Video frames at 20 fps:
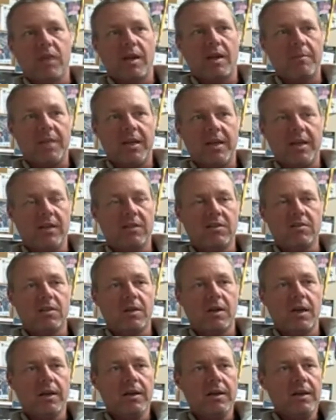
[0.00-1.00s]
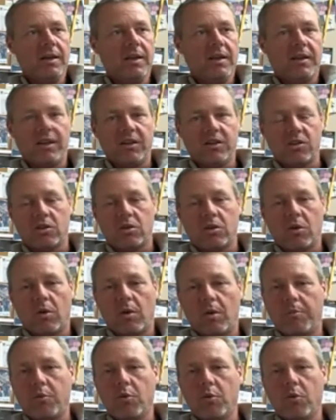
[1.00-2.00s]
I mean, they just
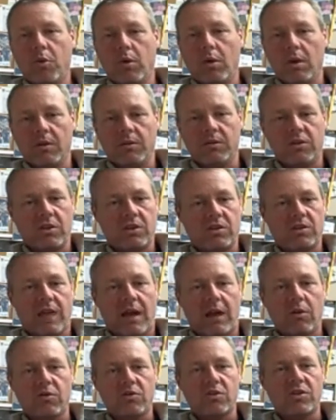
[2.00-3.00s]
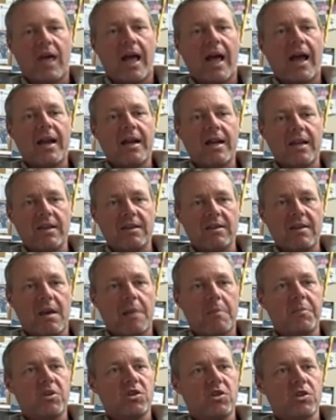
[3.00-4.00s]
show a pool just outside in
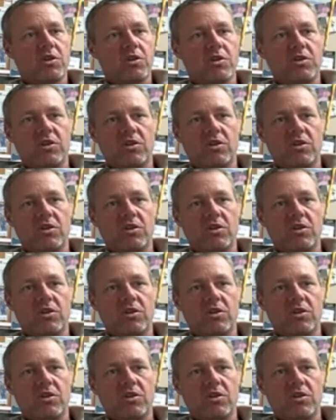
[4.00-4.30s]
temperature,